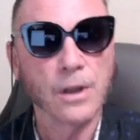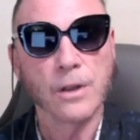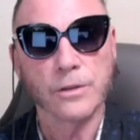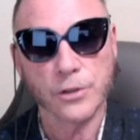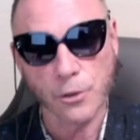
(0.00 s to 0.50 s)

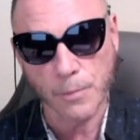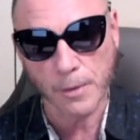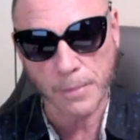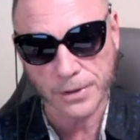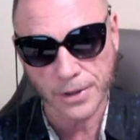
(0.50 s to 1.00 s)

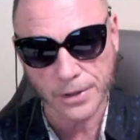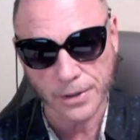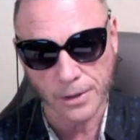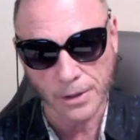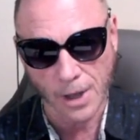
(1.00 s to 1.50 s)

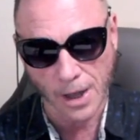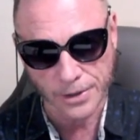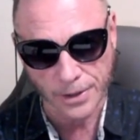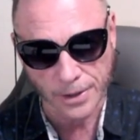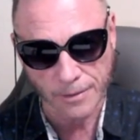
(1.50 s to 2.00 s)
superpositional
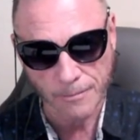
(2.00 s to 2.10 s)
logic,